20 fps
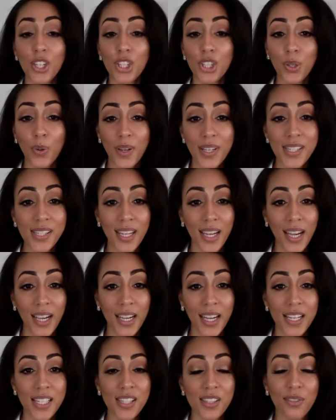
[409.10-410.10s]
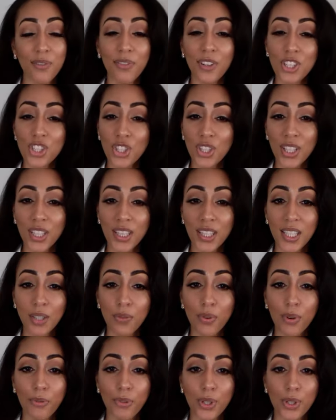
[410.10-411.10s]
USCIS vigilantly
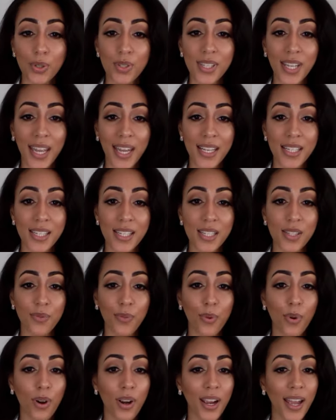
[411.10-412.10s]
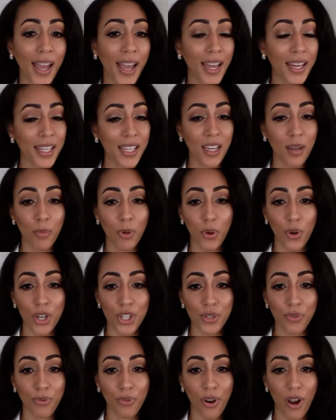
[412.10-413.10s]
reviews cases for any
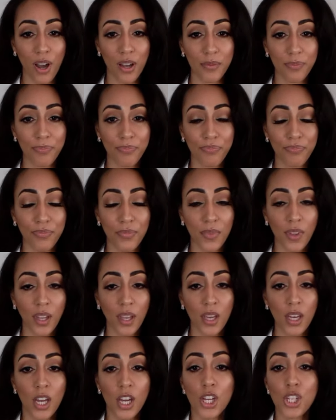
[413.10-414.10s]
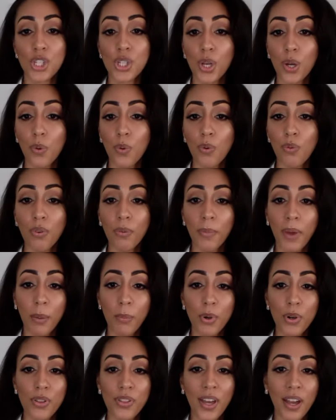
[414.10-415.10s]
immigration fraud. So
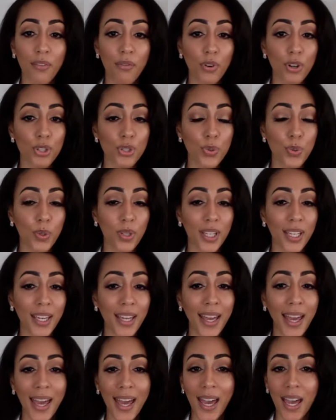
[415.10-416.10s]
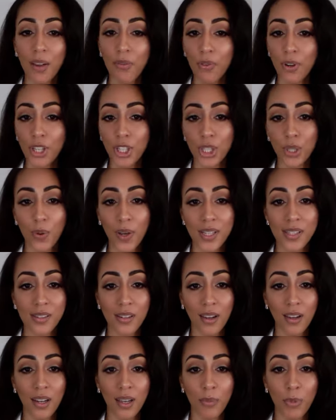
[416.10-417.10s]
remember that virtually every U.S.
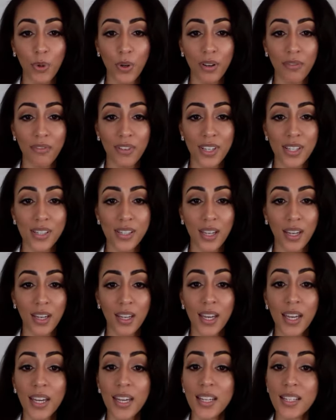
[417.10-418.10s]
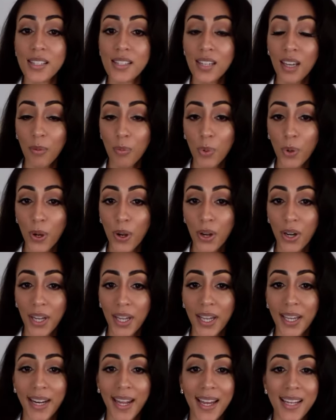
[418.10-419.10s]
non-immigrant visa is temporary
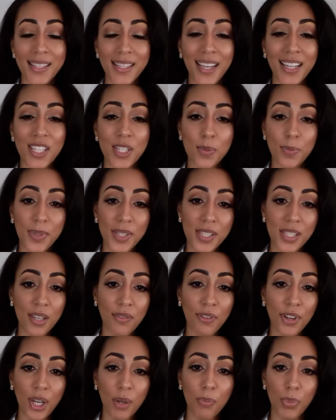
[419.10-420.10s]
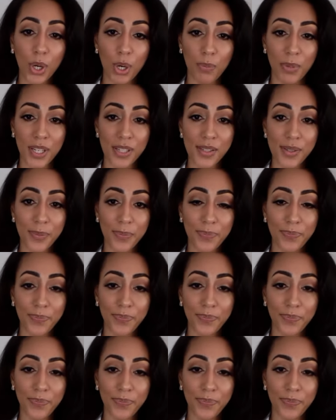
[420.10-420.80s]
and has a specific purpose.